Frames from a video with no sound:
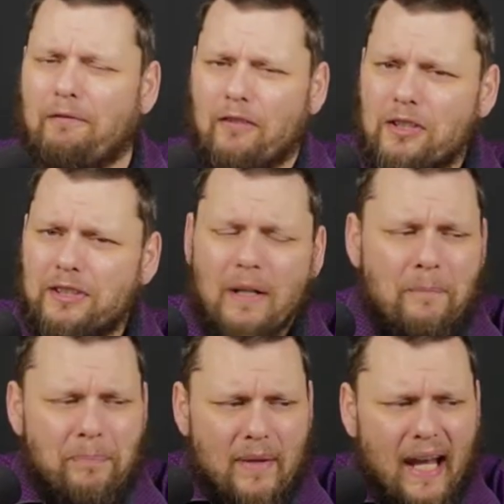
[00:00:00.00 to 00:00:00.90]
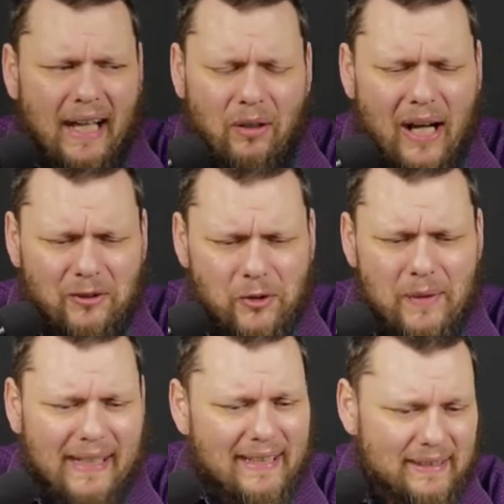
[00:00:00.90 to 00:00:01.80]
first. I don't know how true
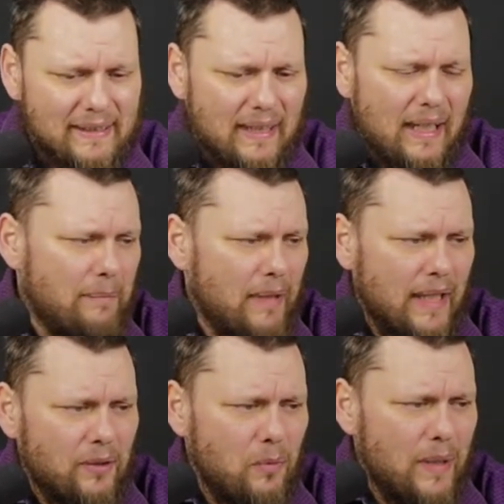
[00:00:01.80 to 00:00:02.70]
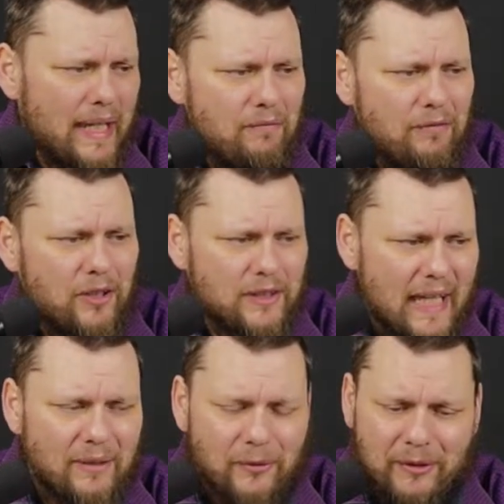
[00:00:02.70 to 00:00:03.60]
that is. I don't know what came first,
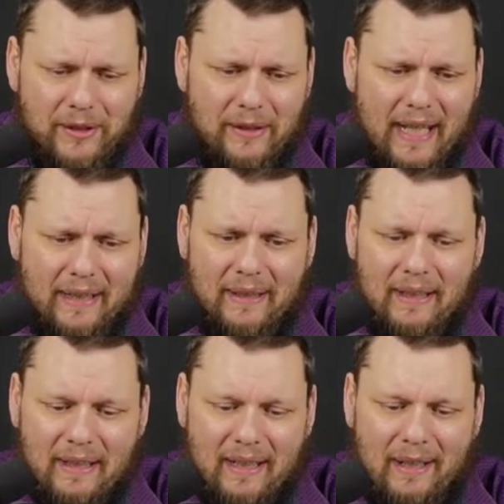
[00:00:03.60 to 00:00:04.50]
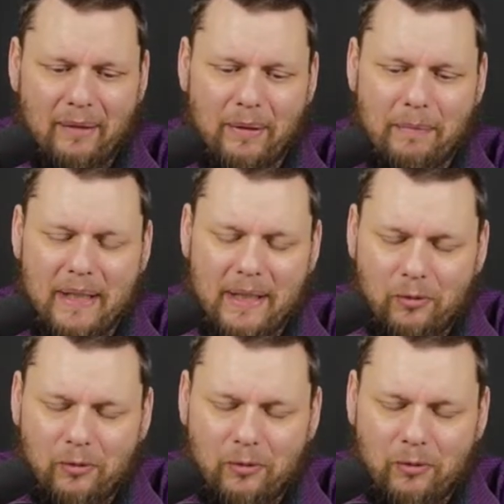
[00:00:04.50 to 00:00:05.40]
Latin or Syriac. It would be an
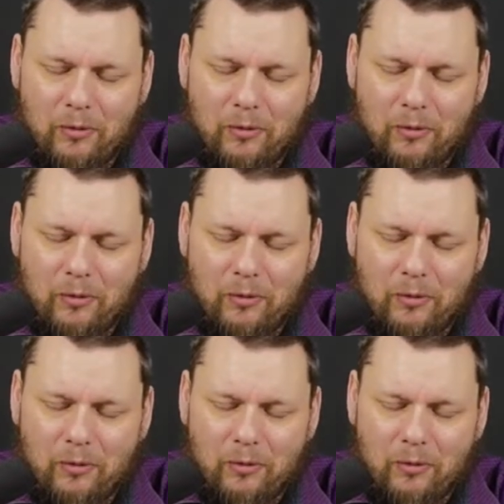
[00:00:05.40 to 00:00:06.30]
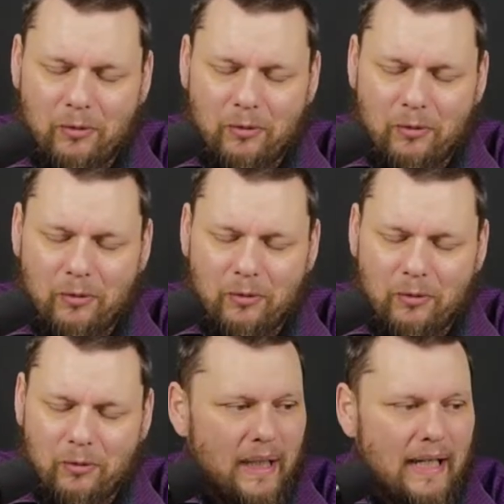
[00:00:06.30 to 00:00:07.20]
interesting deep dive into.
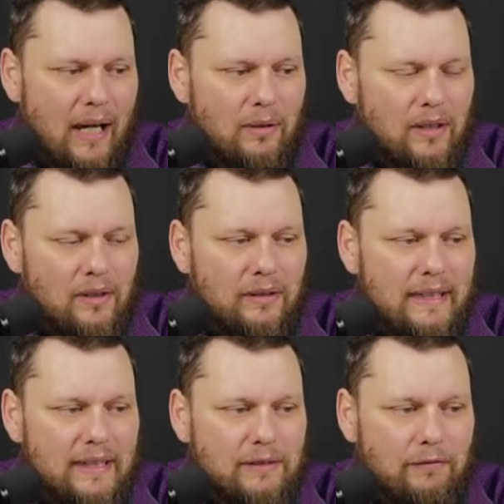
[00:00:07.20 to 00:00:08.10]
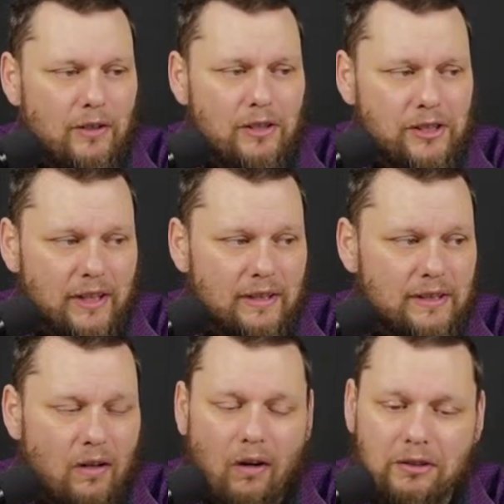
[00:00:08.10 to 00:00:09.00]
But our earliest versions
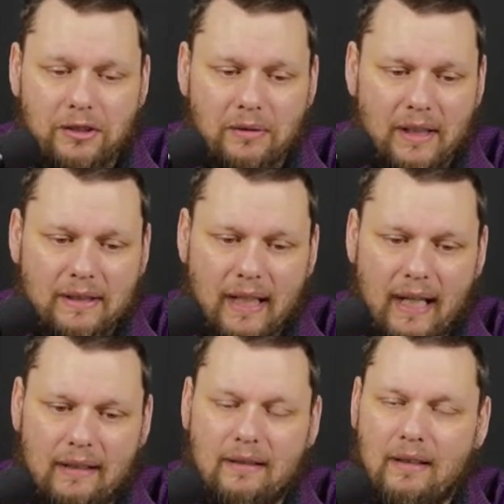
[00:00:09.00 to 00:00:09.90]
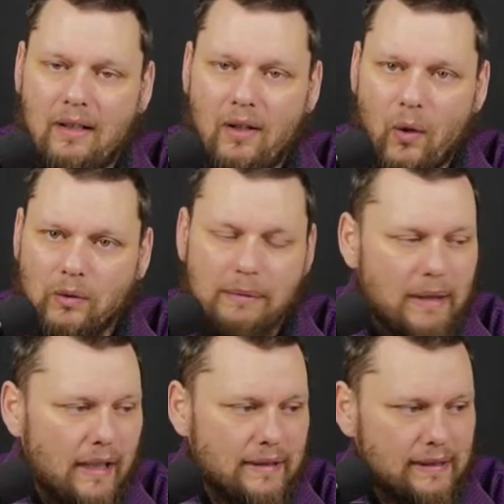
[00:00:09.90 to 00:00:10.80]
also contain only
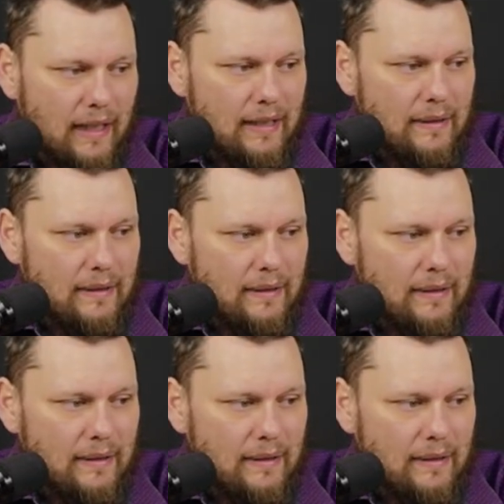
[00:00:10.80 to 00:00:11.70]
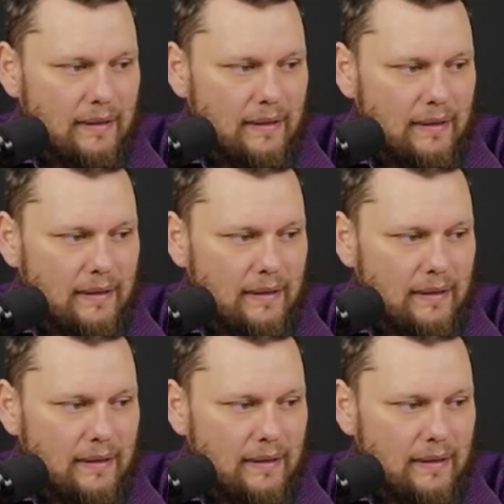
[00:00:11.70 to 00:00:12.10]
begotten Son. I